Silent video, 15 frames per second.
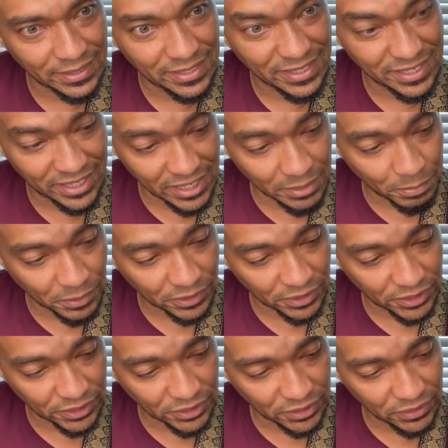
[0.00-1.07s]
D
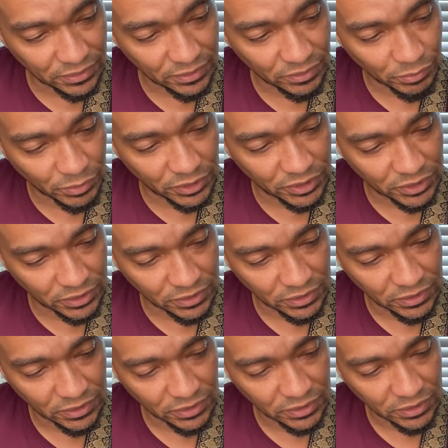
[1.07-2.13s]
position, which is,
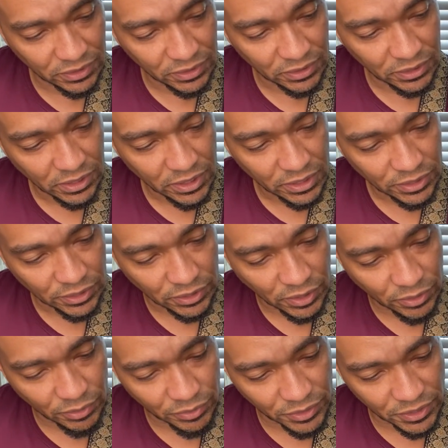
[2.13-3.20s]

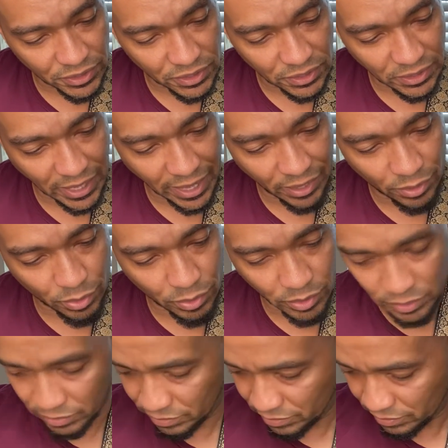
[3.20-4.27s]
so this is that chord.